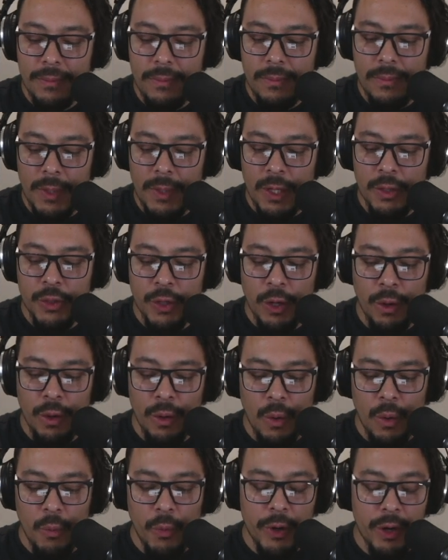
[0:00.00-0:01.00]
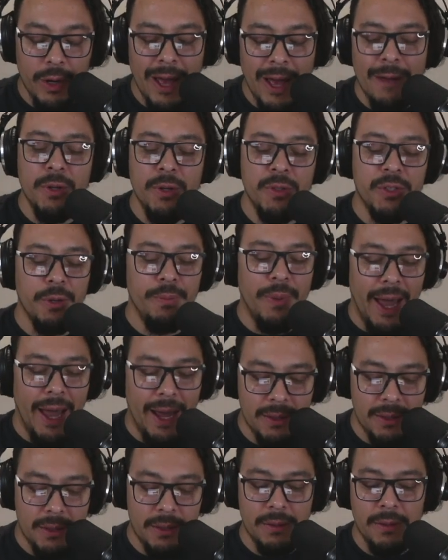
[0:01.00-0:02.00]
So we're going to have booster
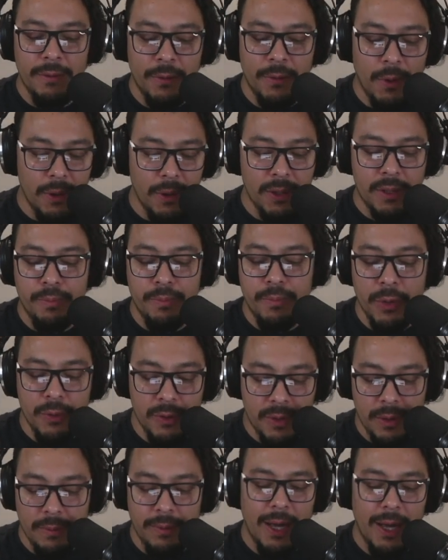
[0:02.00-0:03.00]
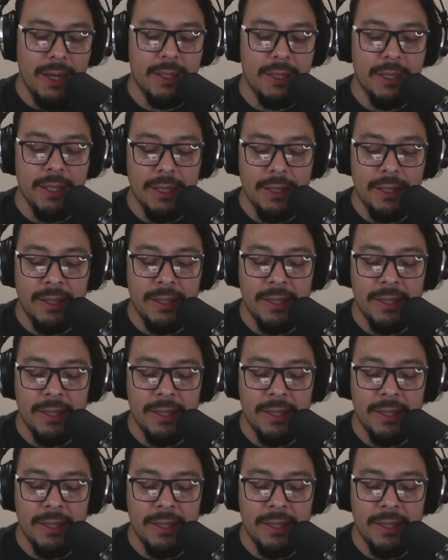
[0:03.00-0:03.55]
packs, of course, booster boxes.